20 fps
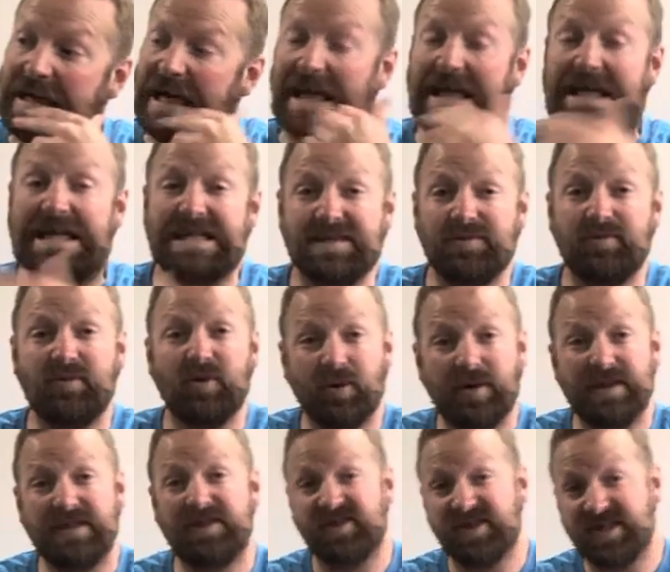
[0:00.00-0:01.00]
guess I'm
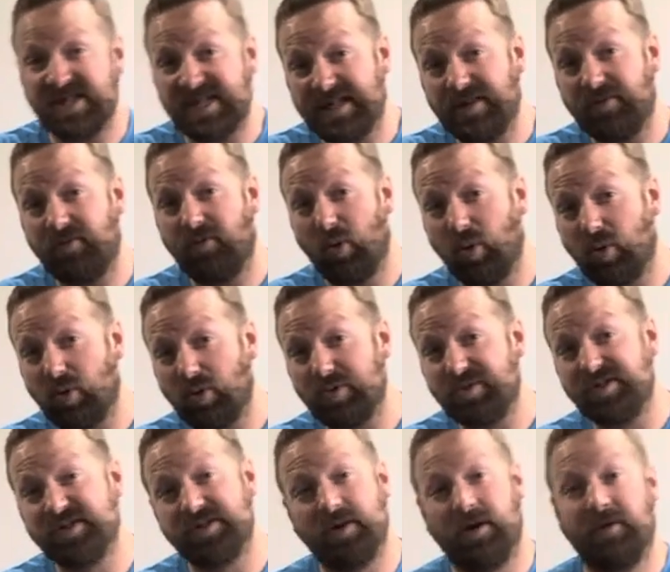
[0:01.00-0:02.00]
going to stick
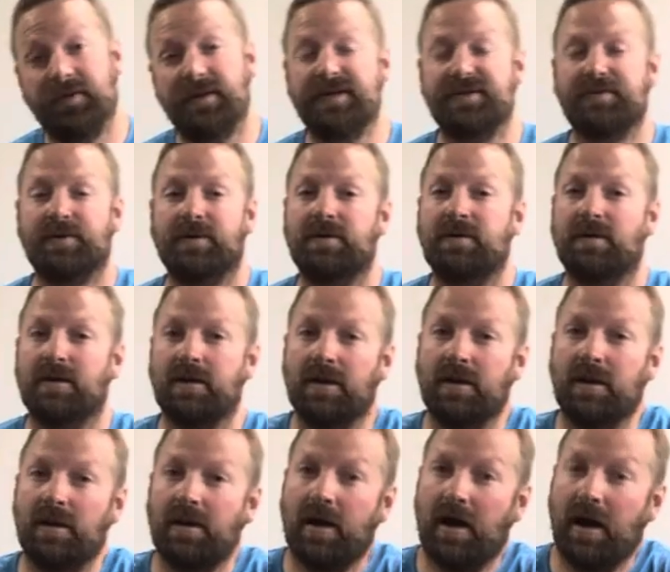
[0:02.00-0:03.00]
vocals on this one.
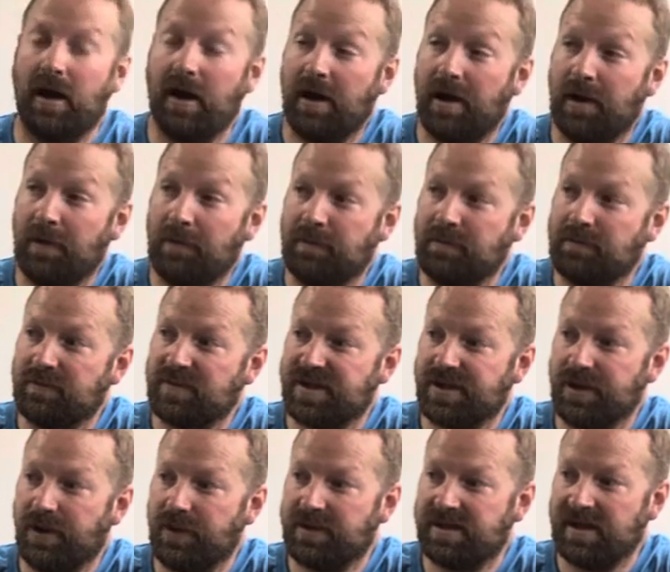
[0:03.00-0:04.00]

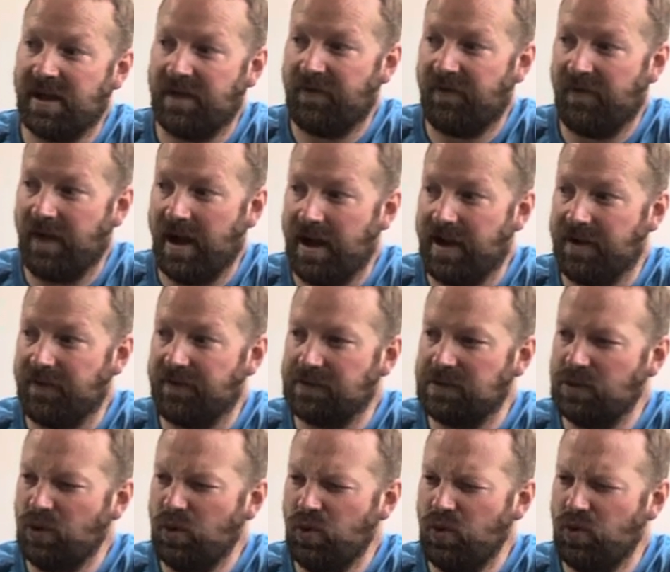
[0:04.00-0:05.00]
So top 5.
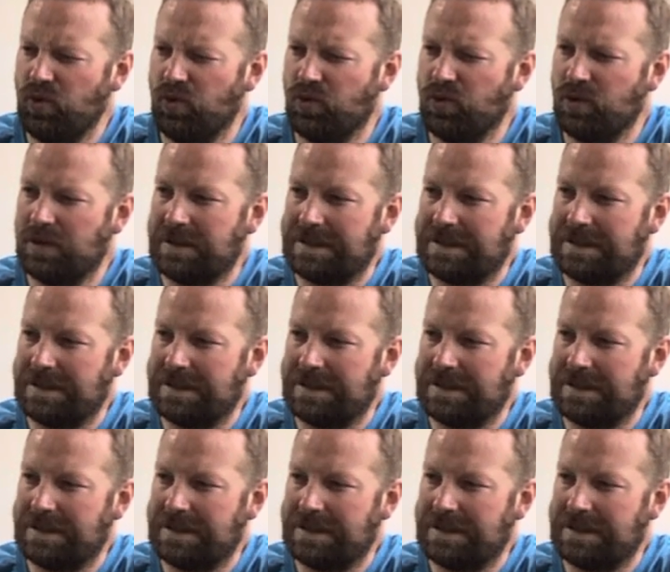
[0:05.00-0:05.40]
Ooh.